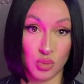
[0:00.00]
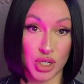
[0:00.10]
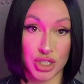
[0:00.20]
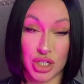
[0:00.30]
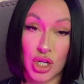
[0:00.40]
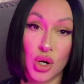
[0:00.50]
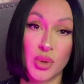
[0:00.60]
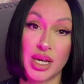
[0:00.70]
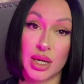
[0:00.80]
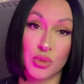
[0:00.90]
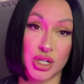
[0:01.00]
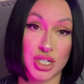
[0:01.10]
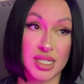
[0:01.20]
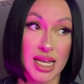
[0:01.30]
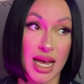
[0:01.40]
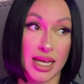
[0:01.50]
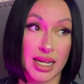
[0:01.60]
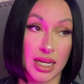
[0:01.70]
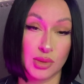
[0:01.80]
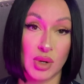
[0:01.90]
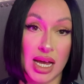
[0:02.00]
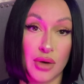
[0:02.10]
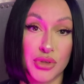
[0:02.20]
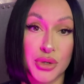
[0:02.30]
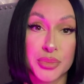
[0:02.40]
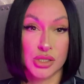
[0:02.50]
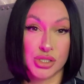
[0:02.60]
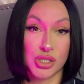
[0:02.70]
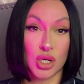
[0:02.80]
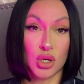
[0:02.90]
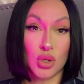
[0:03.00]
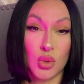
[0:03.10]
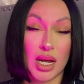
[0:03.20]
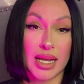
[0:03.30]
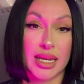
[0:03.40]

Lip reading: where she's going, where she's at, and what have you. So